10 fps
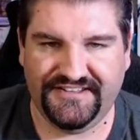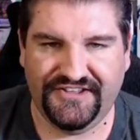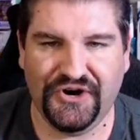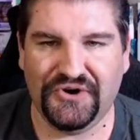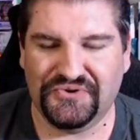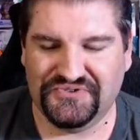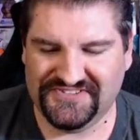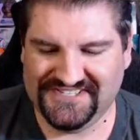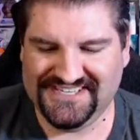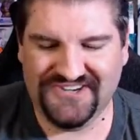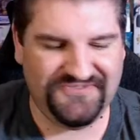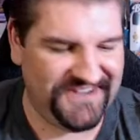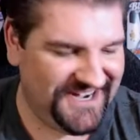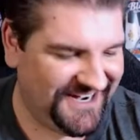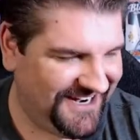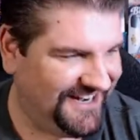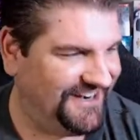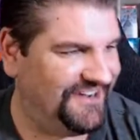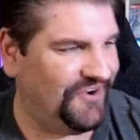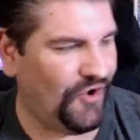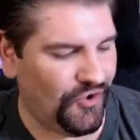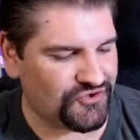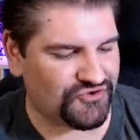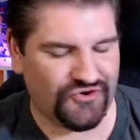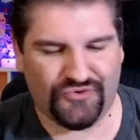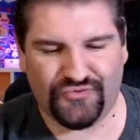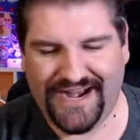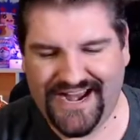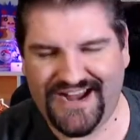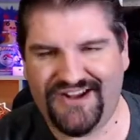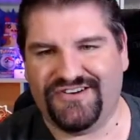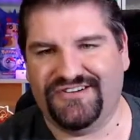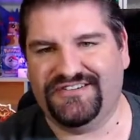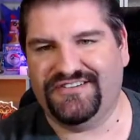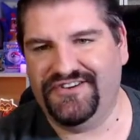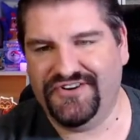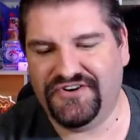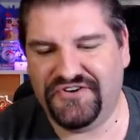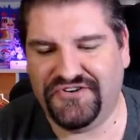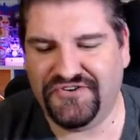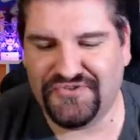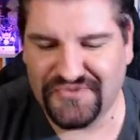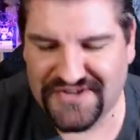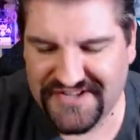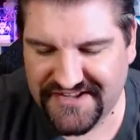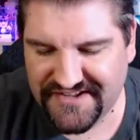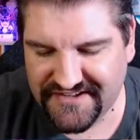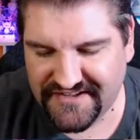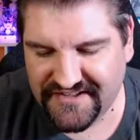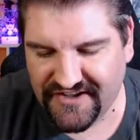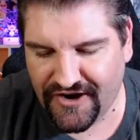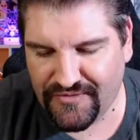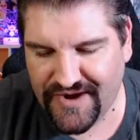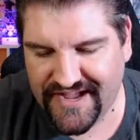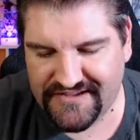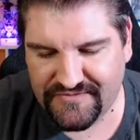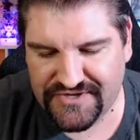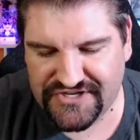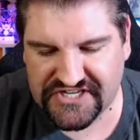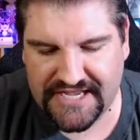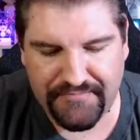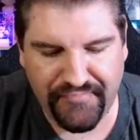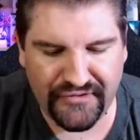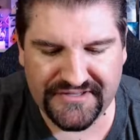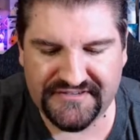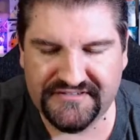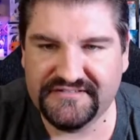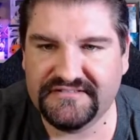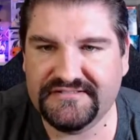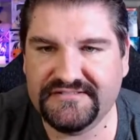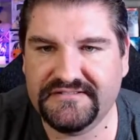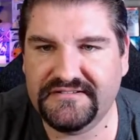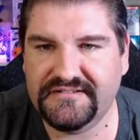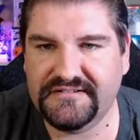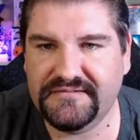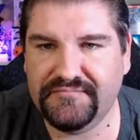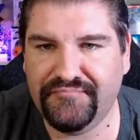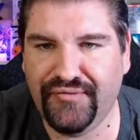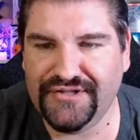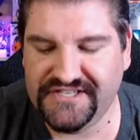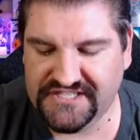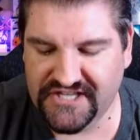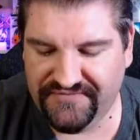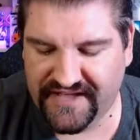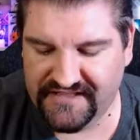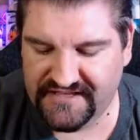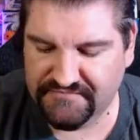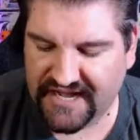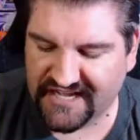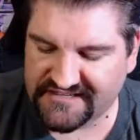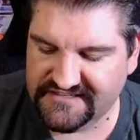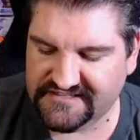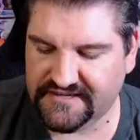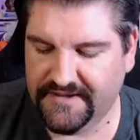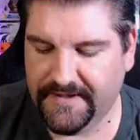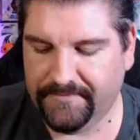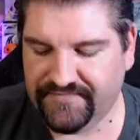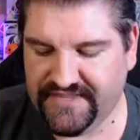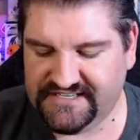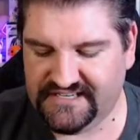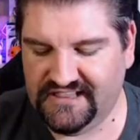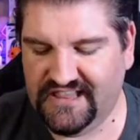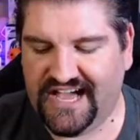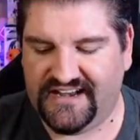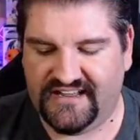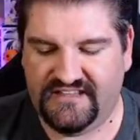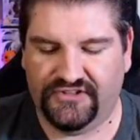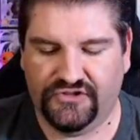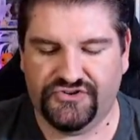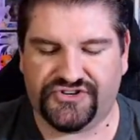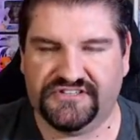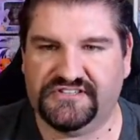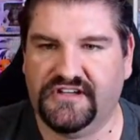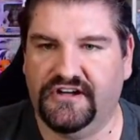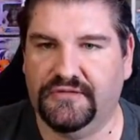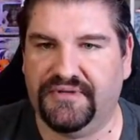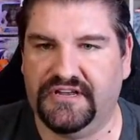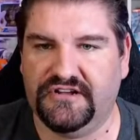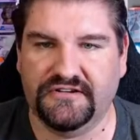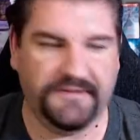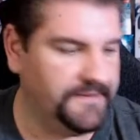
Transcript: Yo, Sylveon! Ultra rare! Yo. All right. We just keep pulling pulling stuff out of these boxes. This is a lot of evolutions all up in here.